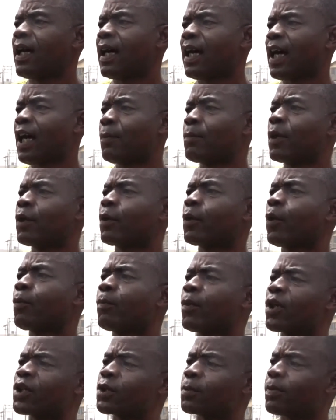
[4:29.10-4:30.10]
I'm a
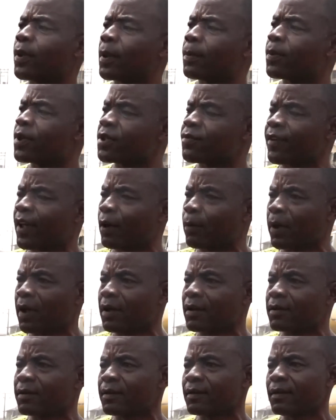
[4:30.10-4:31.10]
multi-purpose farmer.
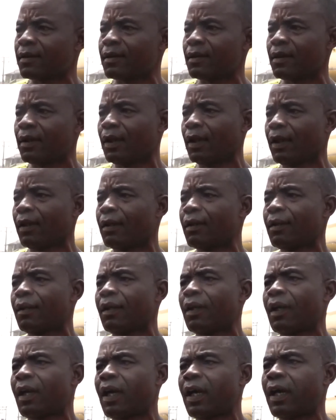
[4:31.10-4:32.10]

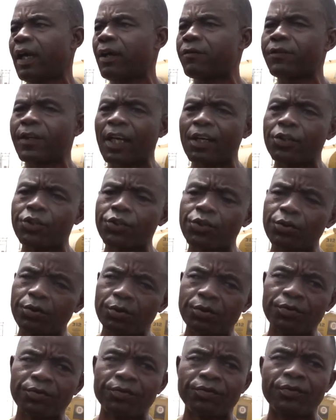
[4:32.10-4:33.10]
I have
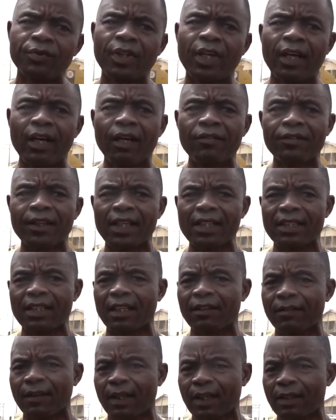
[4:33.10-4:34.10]
cashew, I have
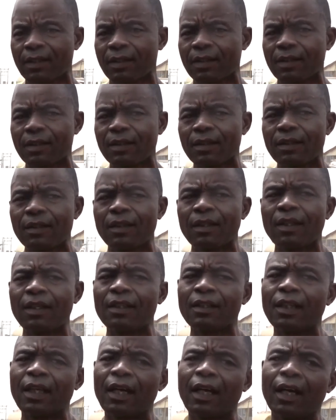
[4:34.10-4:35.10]
cassava,
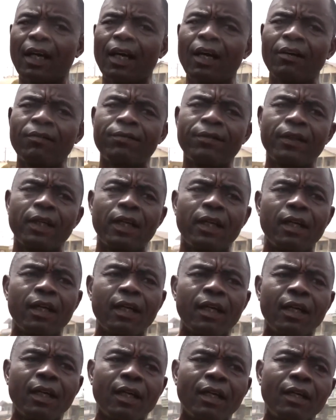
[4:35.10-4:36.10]
and I
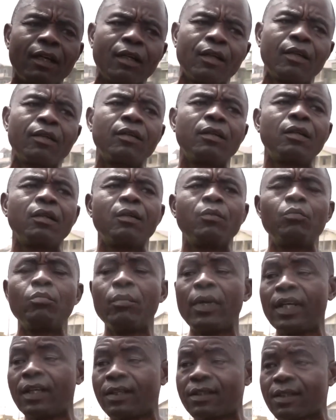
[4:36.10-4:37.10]
have
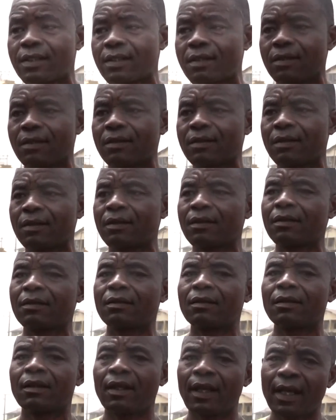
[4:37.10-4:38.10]
maize.
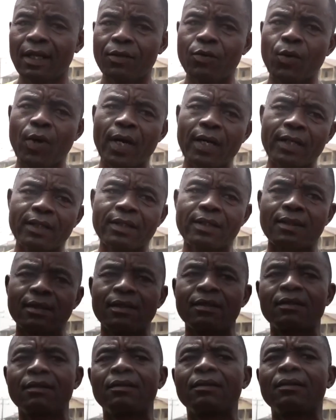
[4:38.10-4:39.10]
Likewise,
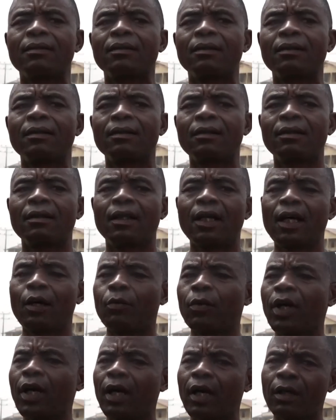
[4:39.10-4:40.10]

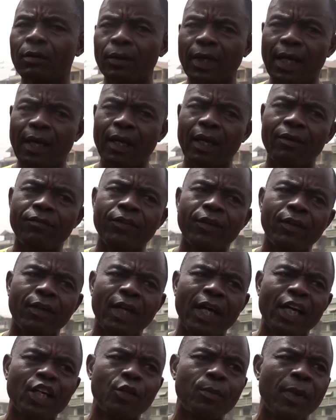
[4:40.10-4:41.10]
I have
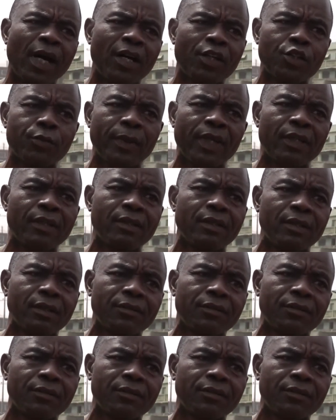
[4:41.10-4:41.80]
animals. Bandy.